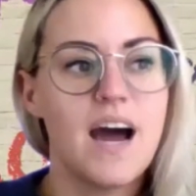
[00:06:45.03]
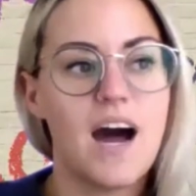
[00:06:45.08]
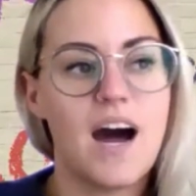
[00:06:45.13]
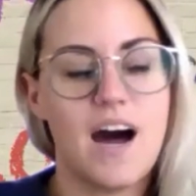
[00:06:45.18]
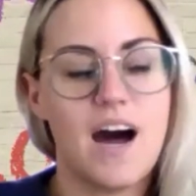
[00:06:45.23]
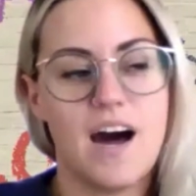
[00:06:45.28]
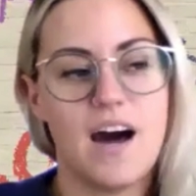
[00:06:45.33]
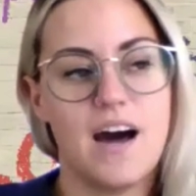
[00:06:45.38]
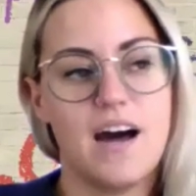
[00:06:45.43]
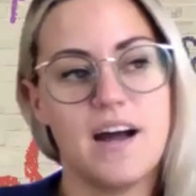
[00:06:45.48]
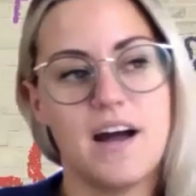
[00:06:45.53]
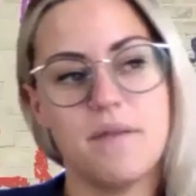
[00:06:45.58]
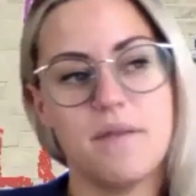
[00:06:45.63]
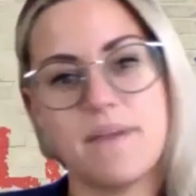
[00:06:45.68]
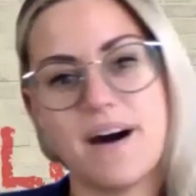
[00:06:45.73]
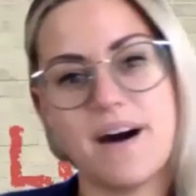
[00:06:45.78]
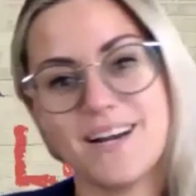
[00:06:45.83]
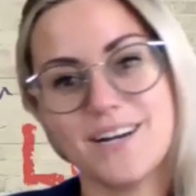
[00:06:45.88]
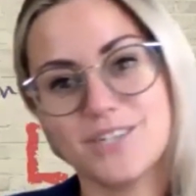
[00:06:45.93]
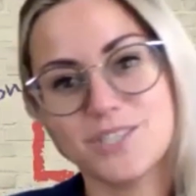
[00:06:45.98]
a
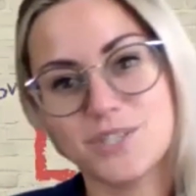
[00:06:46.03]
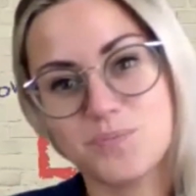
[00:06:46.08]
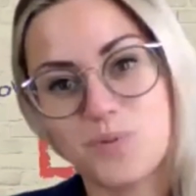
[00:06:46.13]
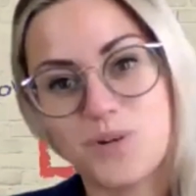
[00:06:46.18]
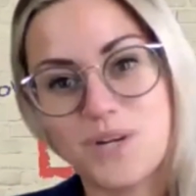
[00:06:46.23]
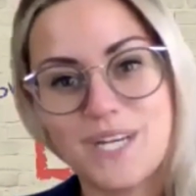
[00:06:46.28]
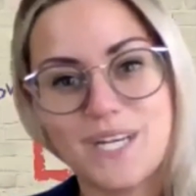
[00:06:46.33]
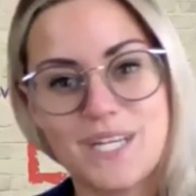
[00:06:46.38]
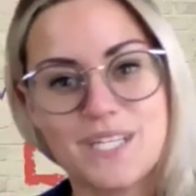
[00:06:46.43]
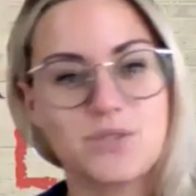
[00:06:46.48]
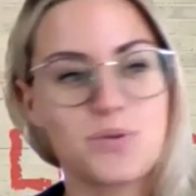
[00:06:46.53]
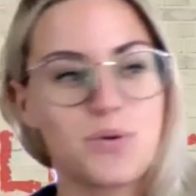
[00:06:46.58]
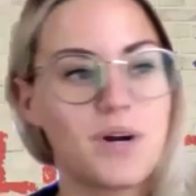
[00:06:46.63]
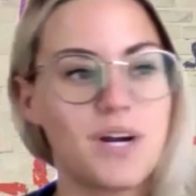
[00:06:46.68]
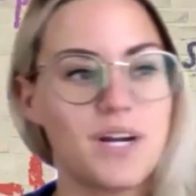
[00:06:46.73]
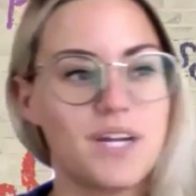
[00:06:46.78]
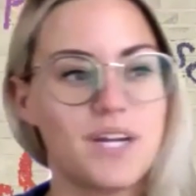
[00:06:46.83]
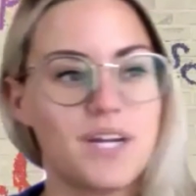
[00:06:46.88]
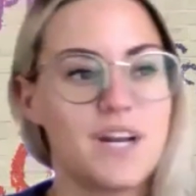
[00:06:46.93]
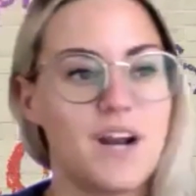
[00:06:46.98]
Myers-Briggs, or,
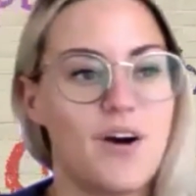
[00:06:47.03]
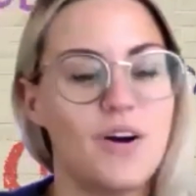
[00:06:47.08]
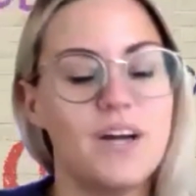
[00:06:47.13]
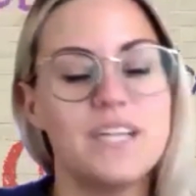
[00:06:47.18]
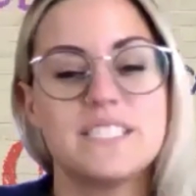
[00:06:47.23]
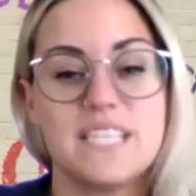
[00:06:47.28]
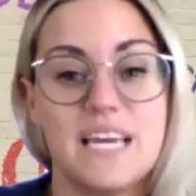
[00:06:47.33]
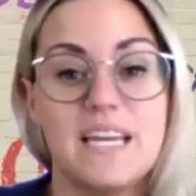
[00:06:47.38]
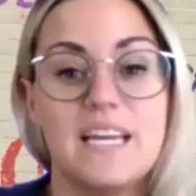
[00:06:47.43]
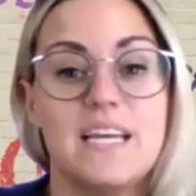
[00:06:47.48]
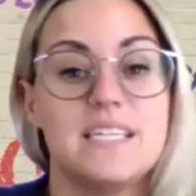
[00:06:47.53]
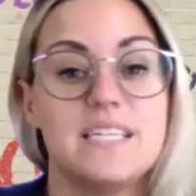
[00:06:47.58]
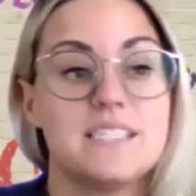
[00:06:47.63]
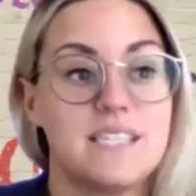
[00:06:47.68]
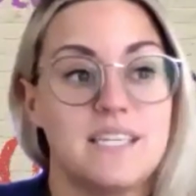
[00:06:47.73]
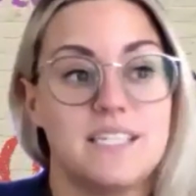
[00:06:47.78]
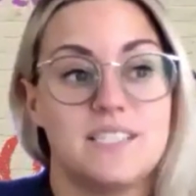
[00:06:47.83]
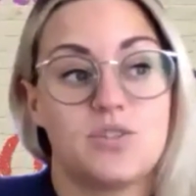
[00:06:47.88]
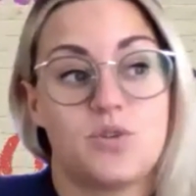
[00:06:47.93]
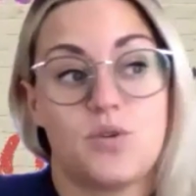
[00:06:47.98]
you know,
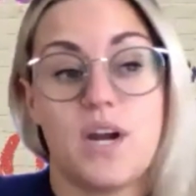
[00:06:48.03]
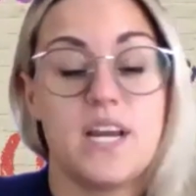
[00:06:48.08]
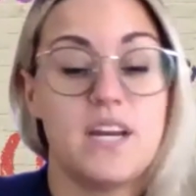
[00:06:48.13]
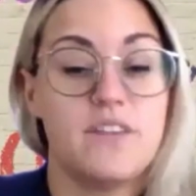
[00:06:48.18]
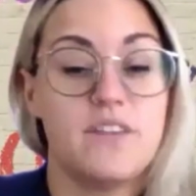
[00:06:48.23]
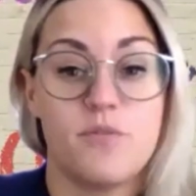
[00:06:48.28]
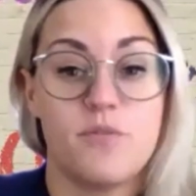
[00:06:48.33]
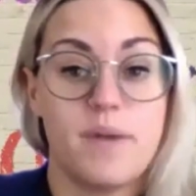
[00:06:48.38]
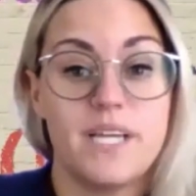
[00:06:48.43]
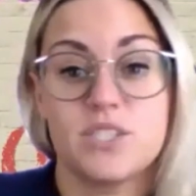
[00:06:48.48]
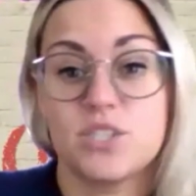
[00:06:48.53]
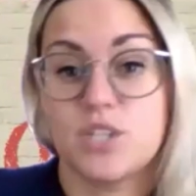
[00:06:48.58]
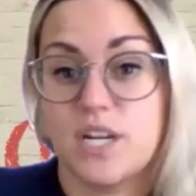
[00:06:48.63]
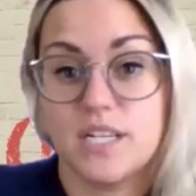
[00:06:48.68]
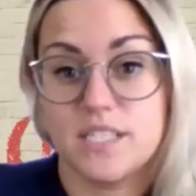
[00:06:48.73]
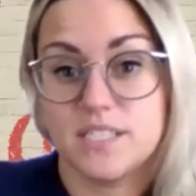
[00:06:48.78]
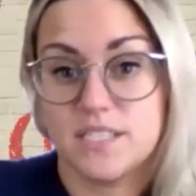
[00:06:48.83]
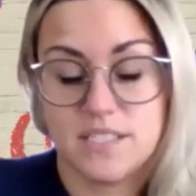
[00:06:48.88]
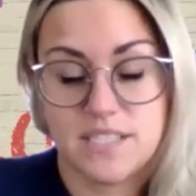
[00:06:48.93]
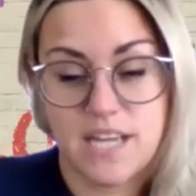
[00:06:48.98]
it's great information, and
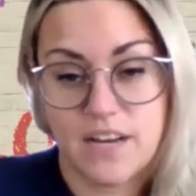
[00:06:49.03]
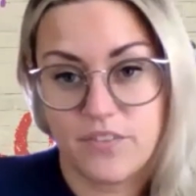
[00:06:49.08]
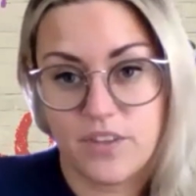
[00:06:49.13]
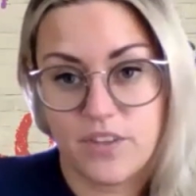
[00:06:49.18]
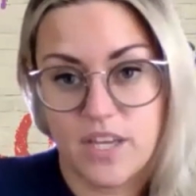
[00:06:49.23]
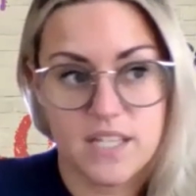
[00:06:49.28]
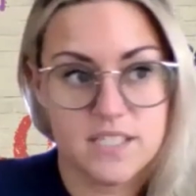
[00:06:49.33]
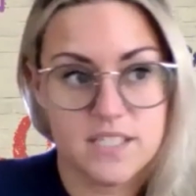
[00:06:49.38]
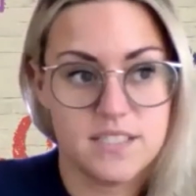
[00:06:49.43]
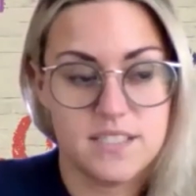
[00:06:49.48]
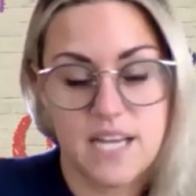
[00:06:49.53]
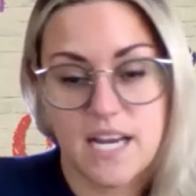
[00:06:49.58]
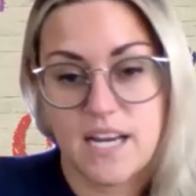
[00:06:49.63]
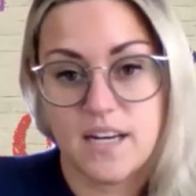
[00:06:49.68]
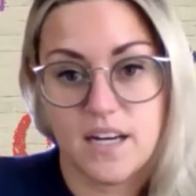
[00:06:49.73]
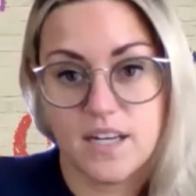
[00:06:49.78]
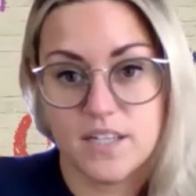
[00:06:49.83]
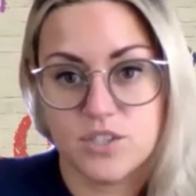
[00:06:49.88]
it's data.